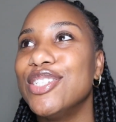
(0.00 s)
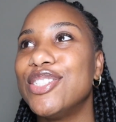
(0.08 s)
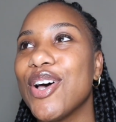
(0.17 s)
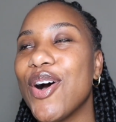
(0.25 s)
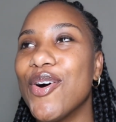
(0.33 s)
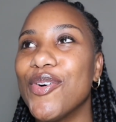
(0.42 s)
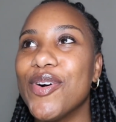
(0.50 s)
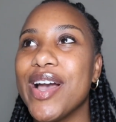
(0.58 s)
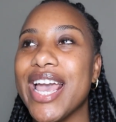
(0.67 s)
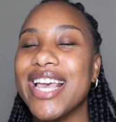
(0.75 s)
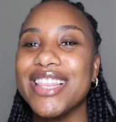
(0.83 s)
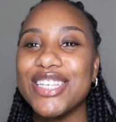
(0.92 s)
So,
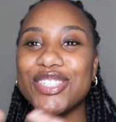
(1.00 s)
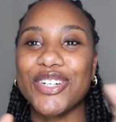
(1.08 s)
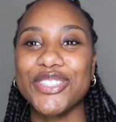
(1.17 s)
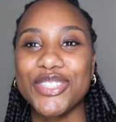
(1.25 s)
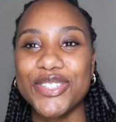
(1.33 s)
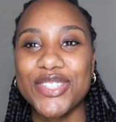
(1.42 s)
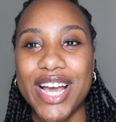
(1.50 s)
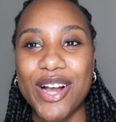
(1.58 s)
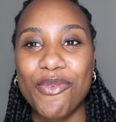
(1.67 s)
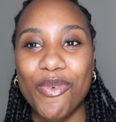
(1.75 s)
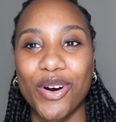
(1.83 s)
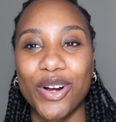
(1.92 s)
in the surgical
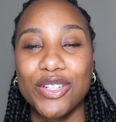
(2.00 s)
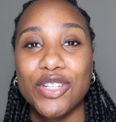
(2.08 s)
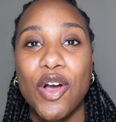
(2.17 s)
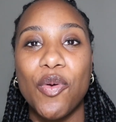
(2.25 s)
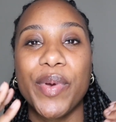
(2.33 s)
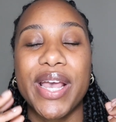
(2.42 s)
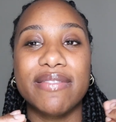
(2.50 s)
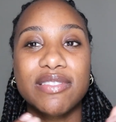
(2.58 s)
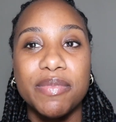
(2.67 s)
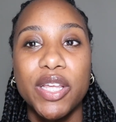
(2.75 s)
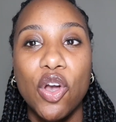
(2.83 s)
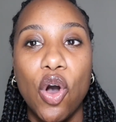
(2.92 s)
tech world, we have
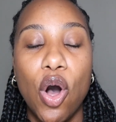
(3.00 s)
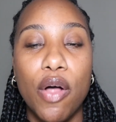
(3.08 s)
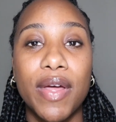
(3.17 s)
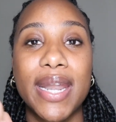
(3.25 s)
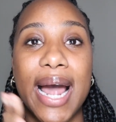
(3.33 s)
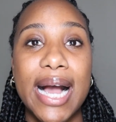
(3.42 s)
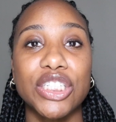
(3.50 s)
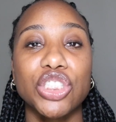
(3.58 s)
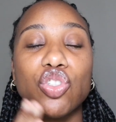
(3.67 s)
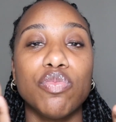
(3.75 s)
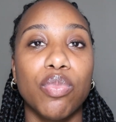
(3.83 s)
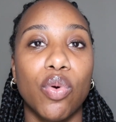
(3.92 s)
something called the
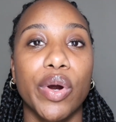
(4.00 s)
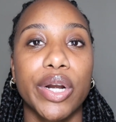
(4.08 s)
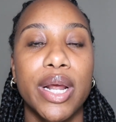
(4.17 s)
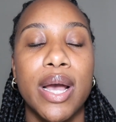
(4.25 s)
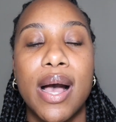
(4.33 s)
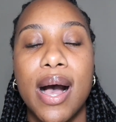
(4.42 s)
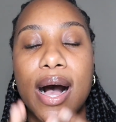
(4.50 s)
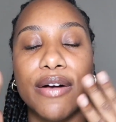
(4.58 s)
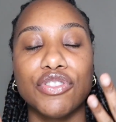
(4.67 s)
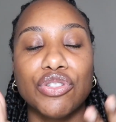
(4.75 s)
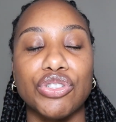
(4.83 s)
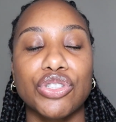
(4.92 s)
National Board
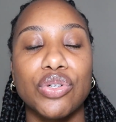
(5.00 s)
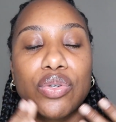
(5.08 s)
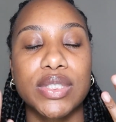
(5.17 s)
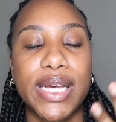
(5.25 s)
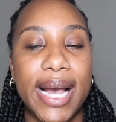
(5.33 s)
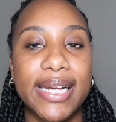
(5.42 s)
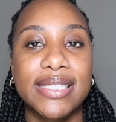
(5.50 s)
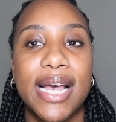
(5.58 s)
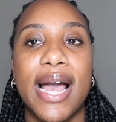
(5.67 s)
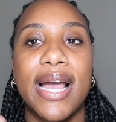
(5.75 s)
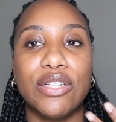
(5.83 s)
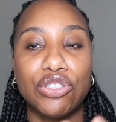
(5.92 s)
of Surgical Techs
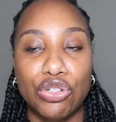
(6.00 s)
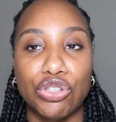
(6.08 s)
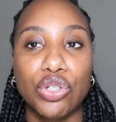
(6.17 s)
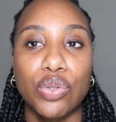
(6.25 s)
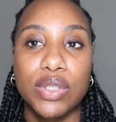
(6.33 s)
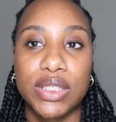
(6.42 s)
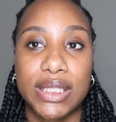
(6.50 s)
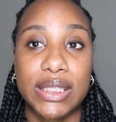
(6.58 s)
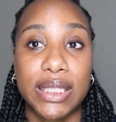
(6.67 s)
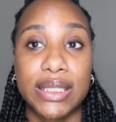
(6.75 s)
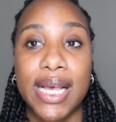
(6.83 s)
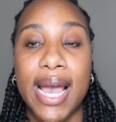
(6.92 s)
and Surgical
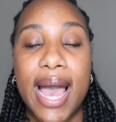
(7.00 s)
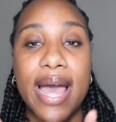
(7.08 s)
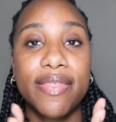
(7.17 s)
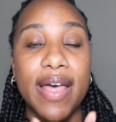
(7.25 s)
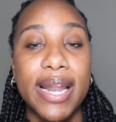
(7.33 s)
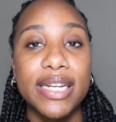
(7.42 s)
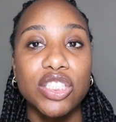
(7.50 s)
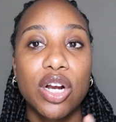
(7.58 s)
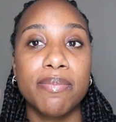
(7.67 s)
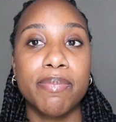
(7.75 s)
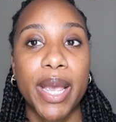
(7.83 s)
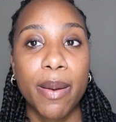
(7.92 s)
Assistants. And that is
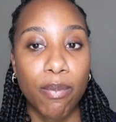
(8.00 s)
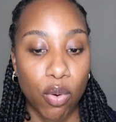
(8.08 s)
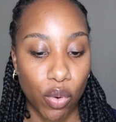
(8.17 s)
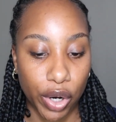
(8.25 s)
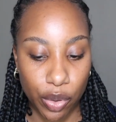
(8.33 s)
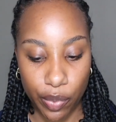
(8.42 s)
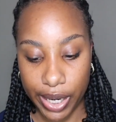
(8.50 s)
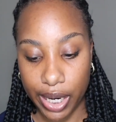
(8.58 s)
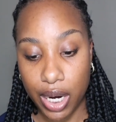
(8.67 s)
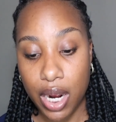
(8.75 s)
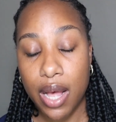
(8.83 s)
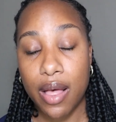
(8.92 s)
our big board
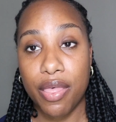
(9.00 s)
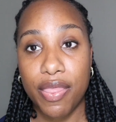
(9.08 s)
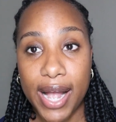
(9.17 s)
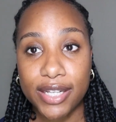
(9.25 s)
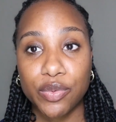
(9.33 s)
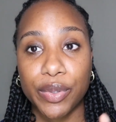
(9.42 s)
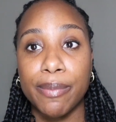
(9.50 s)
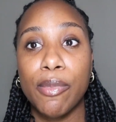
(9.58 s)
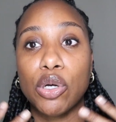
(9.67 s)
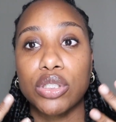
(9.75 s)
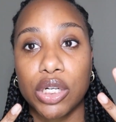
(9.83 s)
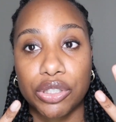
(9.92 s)
where that's where
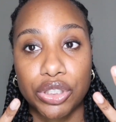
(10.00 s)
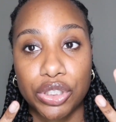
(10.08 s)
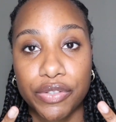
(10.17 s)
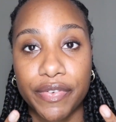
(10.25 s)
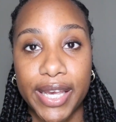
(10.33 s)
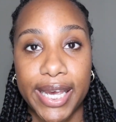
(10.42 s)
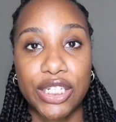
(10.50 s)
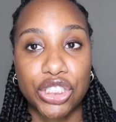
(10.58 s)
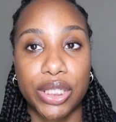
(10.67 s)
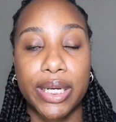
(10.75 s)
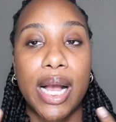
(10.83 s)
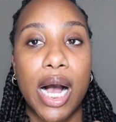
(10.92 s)
most our
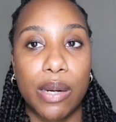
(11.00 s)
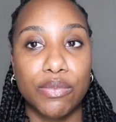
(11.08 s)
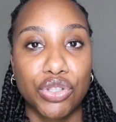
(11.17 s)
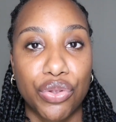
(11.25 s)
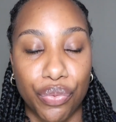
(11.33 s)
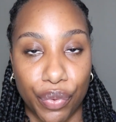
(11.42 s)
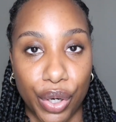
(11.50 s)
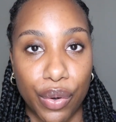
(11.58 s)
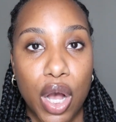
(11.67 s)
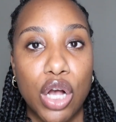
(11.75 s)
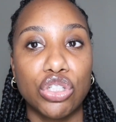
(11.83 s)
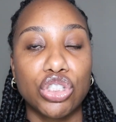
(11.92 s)
certification comes through.
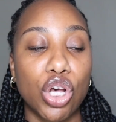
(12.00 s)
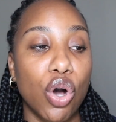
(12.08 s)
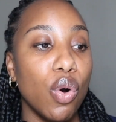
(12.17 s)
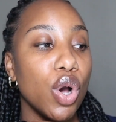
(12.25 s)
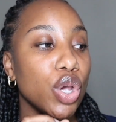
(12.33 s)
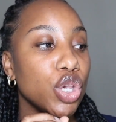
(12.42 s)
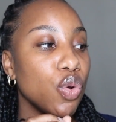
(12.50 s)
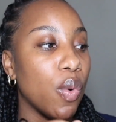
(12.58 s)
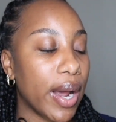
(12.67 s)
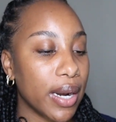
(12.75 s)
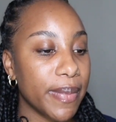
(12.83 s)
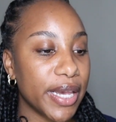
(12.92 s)
So, you
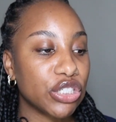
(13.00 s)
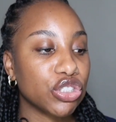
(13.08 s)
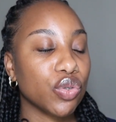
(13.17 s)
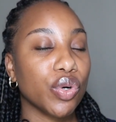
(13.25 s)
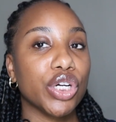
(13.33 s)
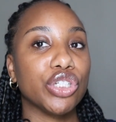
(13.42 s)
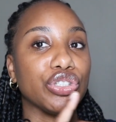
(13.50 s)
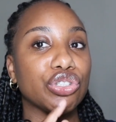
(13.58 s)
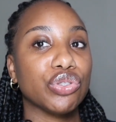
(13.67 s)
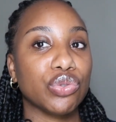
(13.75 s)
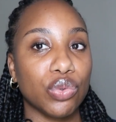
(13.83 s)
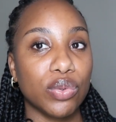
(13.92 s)
want to make sure your
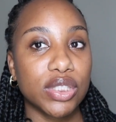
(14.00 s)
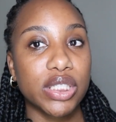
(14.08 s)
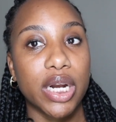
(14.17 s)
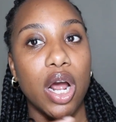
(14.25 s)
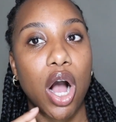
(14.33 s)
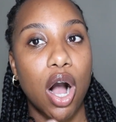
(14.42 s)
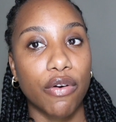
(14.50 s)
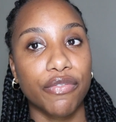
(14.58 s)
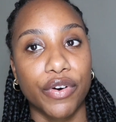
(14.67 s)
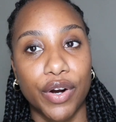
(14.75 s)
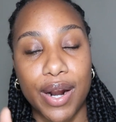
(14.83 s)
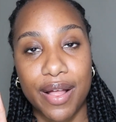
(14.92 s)
school is going to
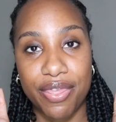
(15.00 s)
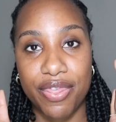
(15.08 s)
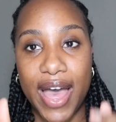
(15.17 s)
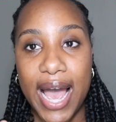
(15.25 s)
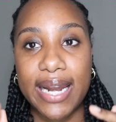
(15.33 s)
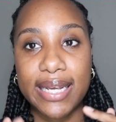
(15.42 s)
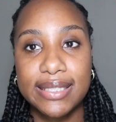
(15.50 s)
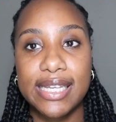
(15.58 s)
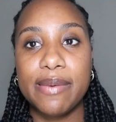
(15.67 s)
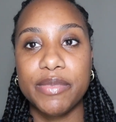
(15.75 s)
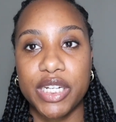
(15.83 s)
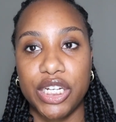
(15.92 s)
offer that
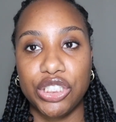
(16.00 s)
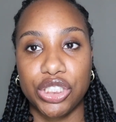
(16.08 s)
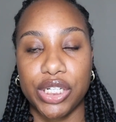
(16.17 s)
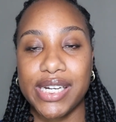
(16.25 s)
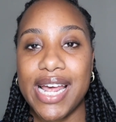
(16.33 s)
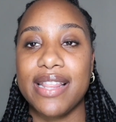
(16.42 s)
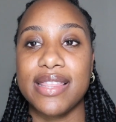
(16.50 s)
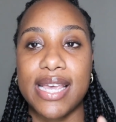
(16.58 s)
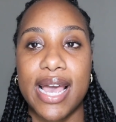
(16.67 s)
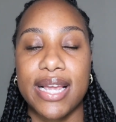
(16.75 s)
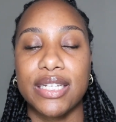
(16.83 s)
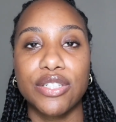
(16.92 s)
examination at
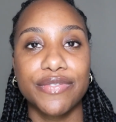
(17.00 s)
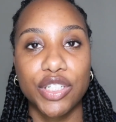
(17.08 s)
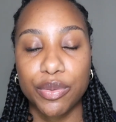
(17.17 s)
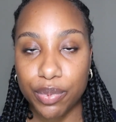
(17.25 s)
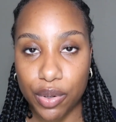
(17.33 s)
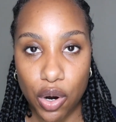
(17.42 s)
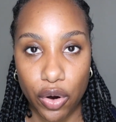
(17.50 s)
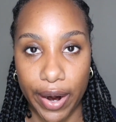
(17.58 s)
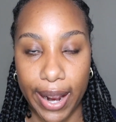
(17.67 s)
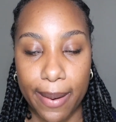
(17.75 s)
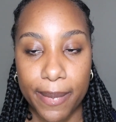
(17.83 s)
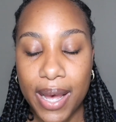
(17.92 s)
the end of your
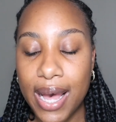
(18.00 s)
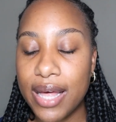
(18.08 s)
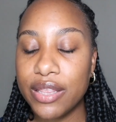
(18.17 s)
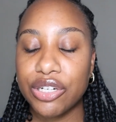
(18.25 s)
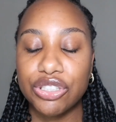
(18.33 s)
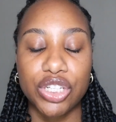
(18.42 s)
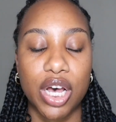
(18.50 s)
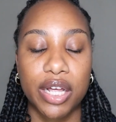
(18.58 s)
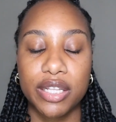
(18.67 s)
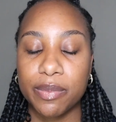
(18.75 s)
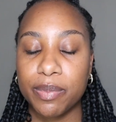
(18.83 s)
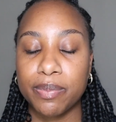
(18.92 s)
program. There's
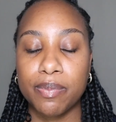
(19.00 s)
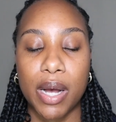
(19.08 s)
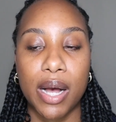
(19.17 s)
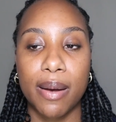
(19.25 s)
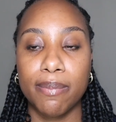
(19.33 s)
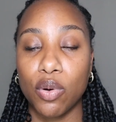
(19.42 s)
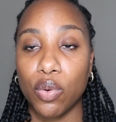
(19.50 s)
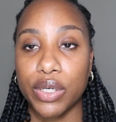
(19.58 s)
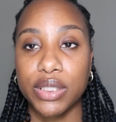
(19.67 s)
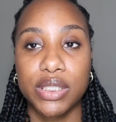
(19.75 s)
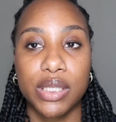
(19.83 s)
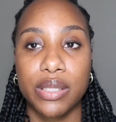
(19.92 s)
other um,
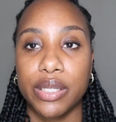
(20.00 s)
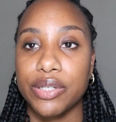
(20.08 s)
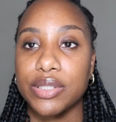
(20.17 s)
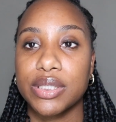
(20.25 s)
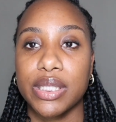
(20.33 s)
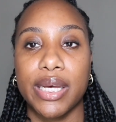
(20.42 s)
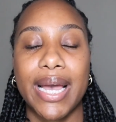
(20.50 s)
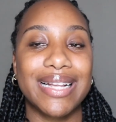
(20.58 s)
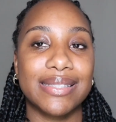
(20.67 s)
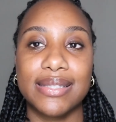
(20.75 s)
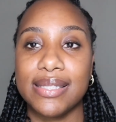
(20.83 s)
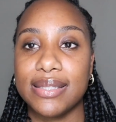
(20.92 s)
boards, there's the
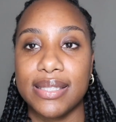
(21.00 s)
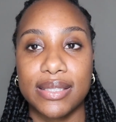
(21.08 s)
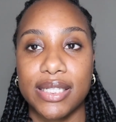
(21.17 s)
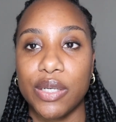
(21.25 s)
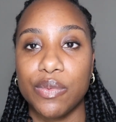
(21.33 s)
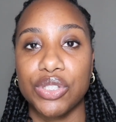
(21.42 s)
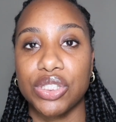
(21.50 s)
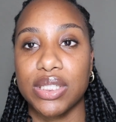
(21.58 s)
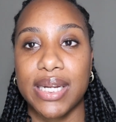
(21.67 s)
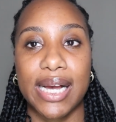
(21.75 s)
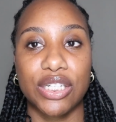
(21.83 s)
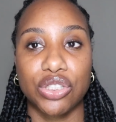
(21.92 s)
NCCT, which is
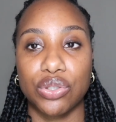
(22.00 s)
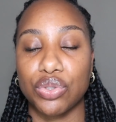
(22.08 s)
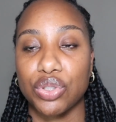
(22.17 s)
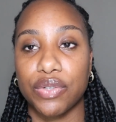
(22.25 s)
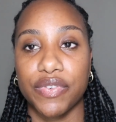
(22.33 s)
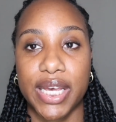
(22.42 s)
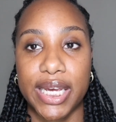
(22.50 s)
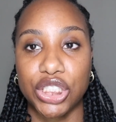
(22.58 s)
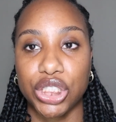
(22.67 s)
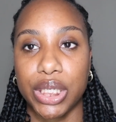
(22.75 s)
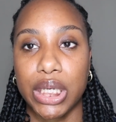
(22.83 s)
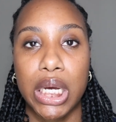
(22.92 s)
the National
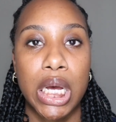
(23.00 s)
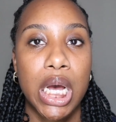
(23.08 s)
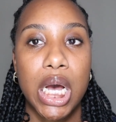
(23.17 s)
Certification